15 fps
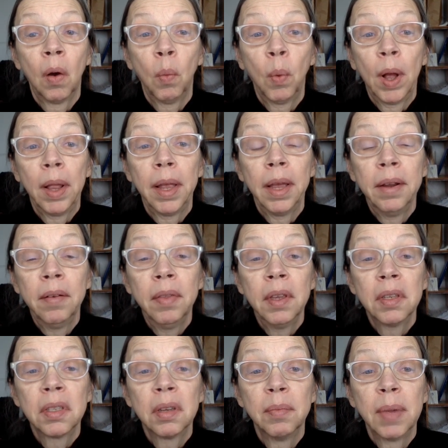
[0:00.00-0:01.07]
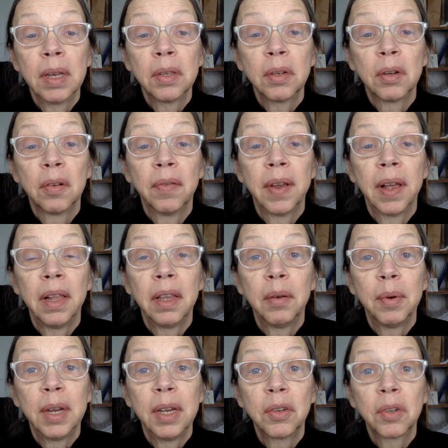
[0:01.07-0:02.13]
While end of the semester
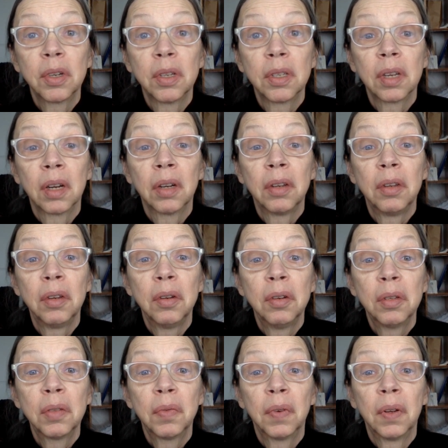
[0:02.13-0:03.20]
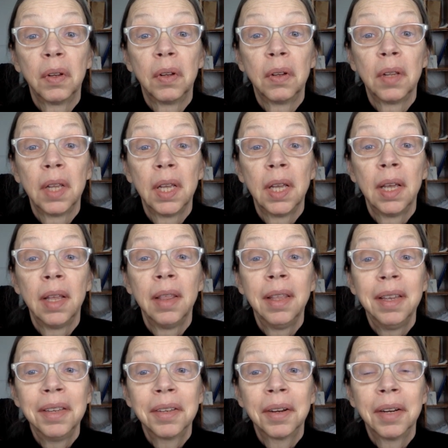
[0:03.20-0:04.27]
evaluations are useful,
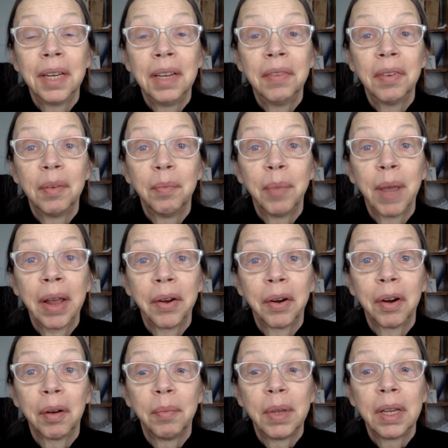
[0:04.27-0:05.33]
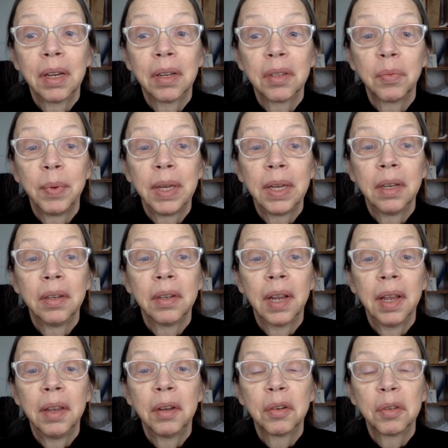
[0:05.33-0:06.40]
these are even better because we can
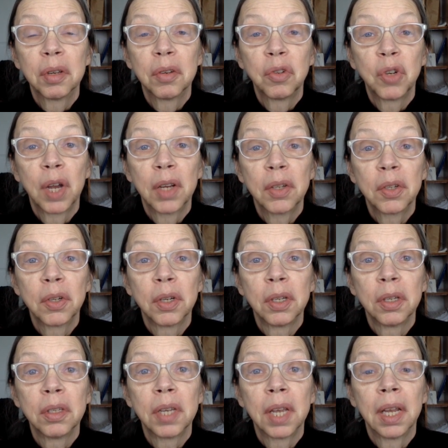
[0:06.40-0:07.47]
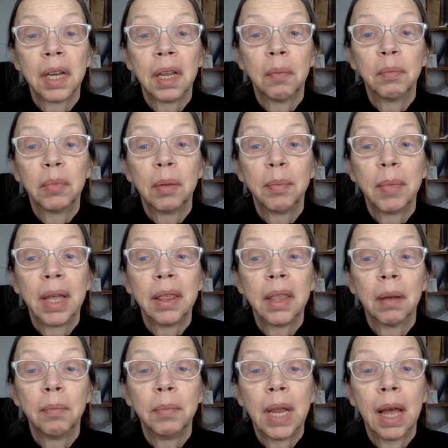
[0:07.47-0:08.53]
take your suggestions and implement
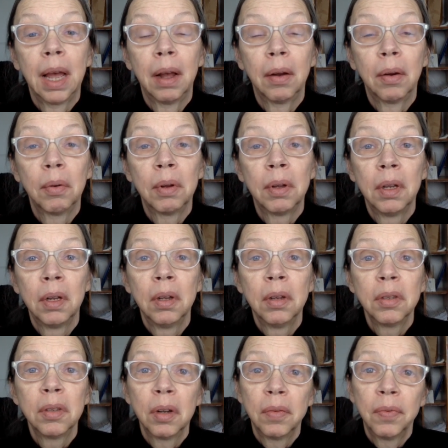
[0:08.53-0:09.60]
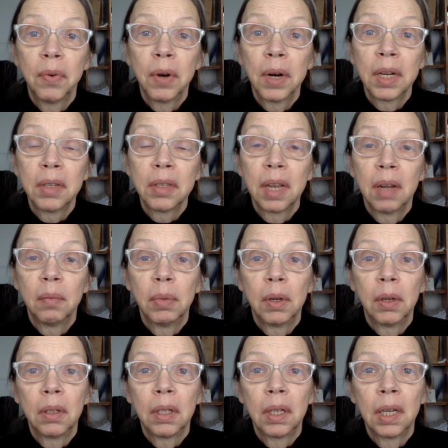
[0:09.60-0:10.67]
them now. So for
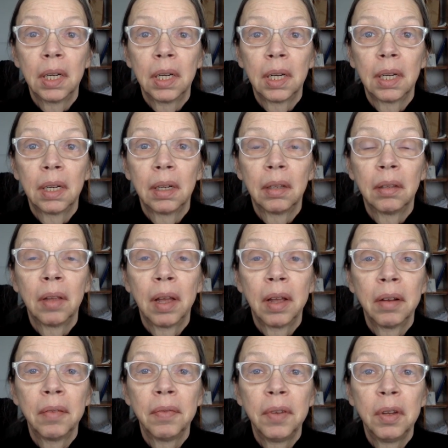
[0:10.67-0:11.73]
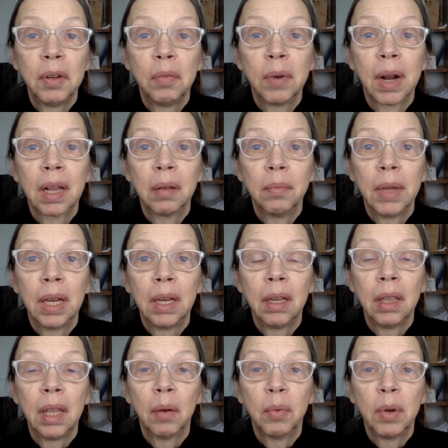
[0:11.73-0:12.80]
example, a lot of you
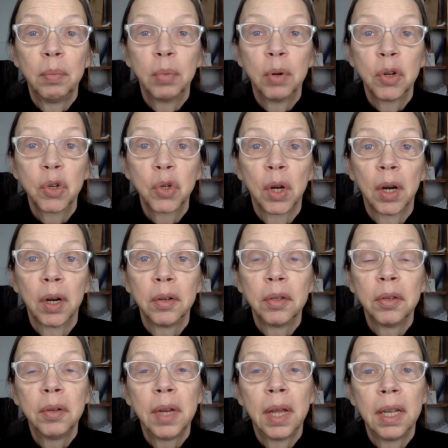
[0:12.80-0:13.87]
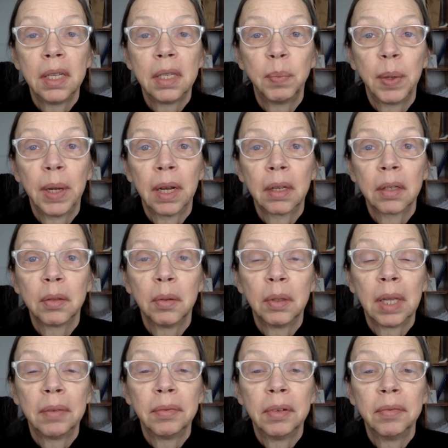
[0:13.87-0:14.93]
recommended that we push our due dates back to
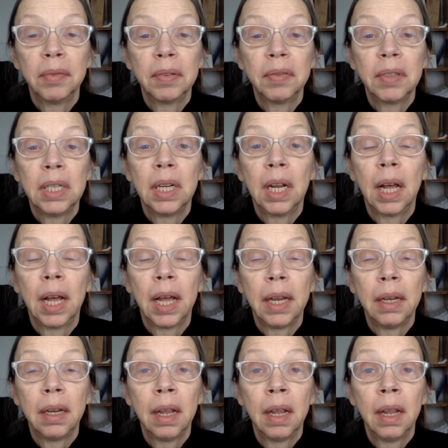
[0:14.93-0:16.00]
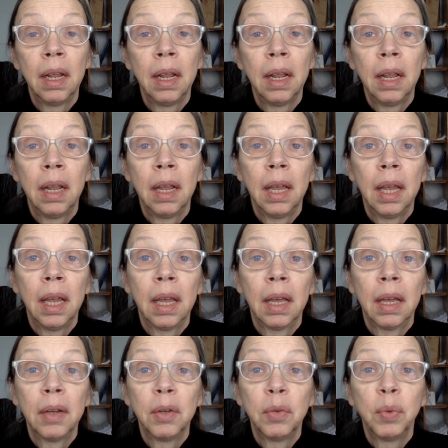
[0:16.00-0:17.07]
11:59.
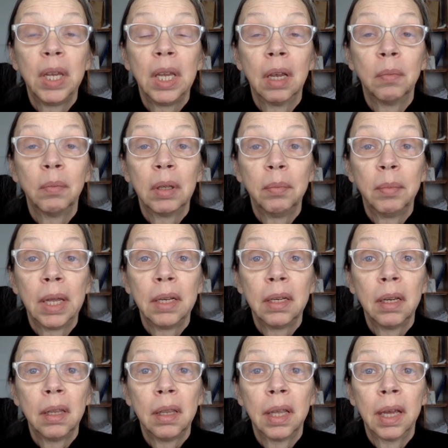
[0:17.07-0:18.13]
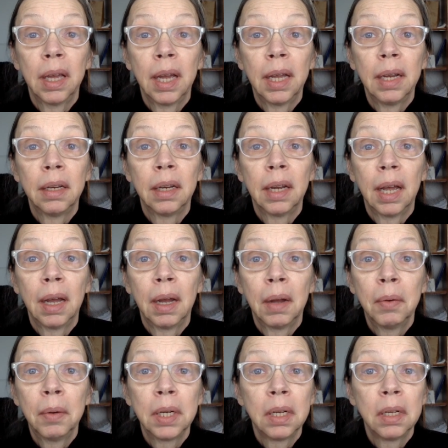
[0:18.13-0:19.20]
And we implemented that
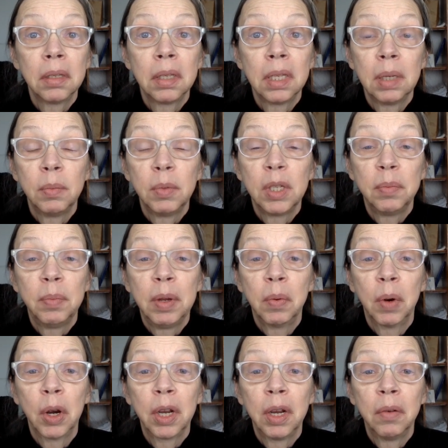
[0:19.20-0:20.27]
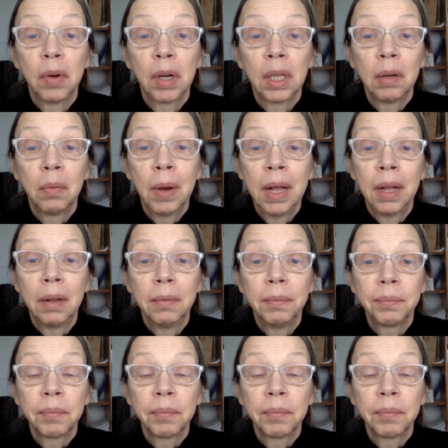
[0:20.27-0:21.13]
now, and it seems to be working really well.